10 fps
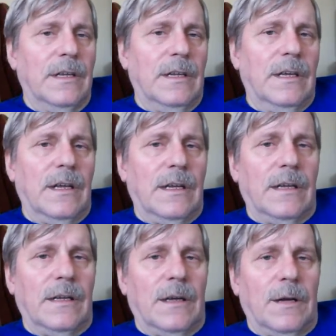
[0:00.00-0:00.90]

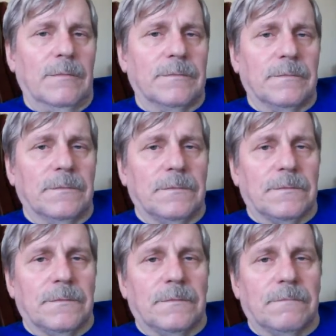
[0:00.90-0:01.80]

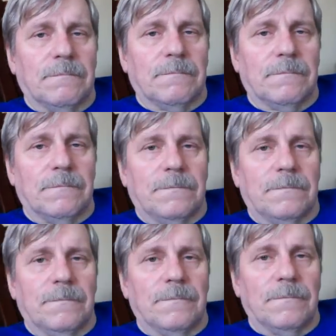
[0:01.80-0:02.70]

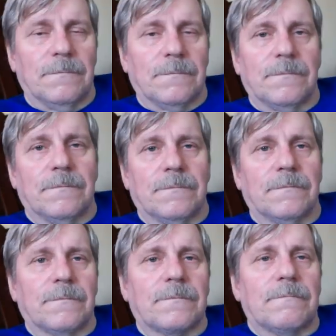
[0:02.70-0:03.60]

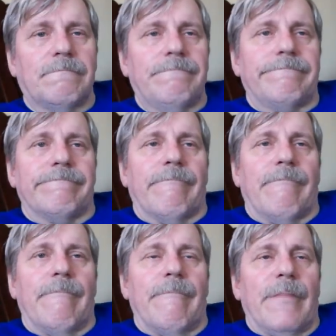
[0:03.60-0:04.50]

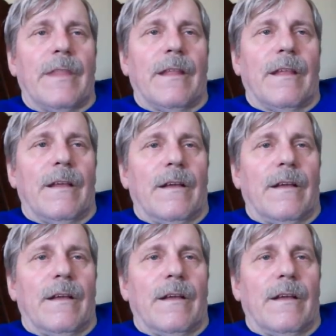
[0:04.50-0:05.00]
No one is speaking in this clip.